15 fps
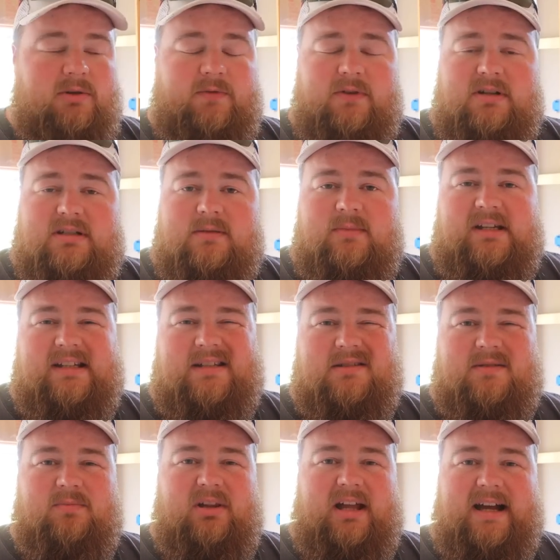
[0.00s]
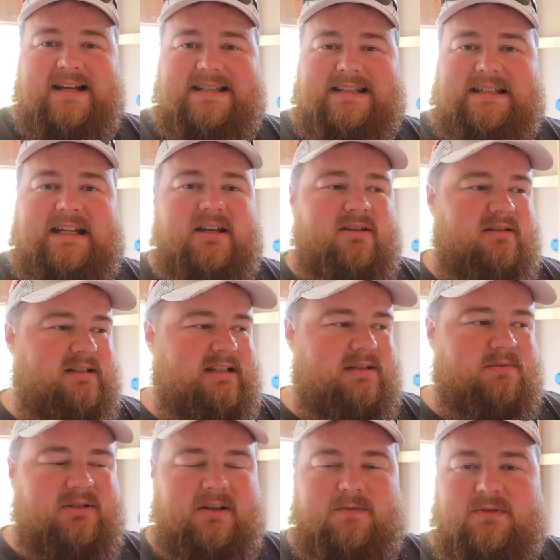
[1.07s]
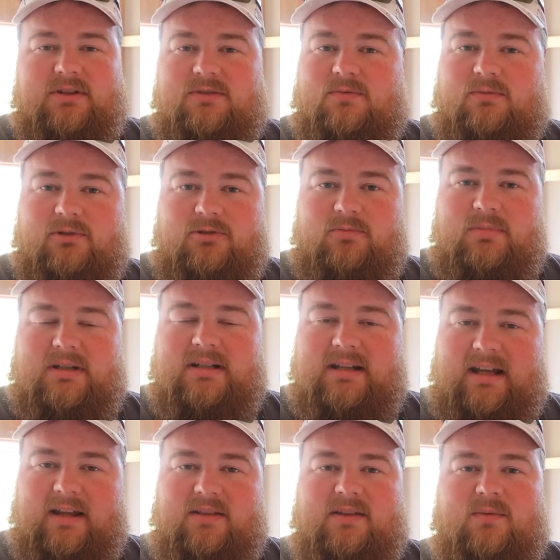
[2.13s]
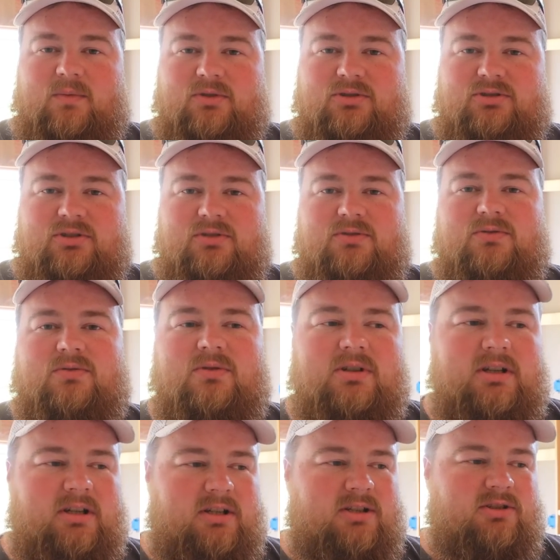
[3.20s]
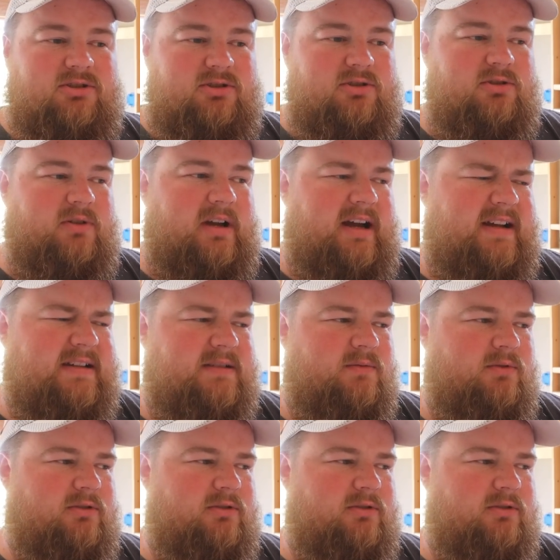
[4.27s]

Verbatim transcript: But first, let me get some supplies together. Let's get some stuff in this room, and then we'll shoe, shoe you guys.